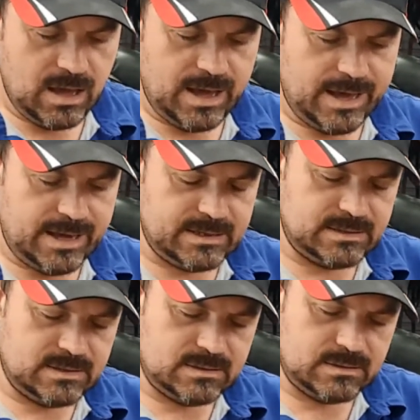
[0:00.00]

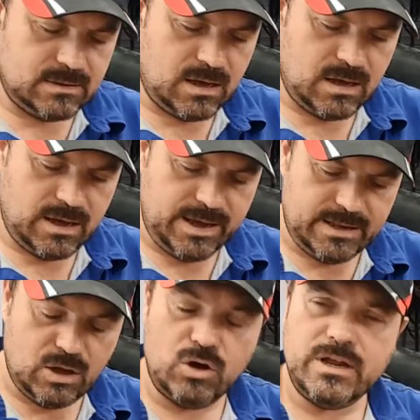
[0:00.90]
And it
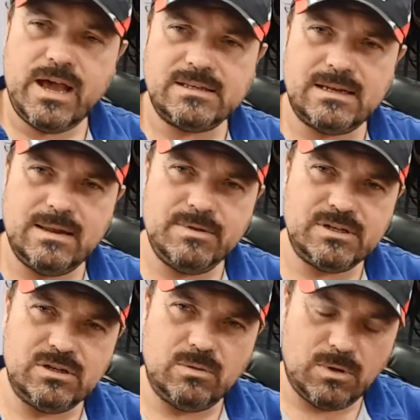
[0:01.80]
only has a
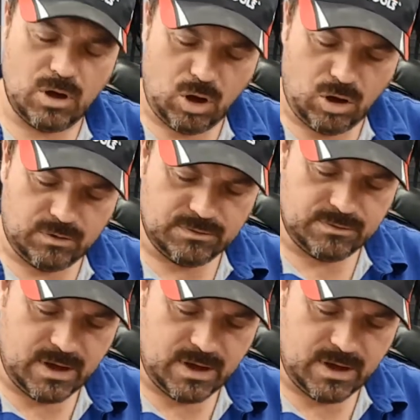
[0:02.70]
limited number of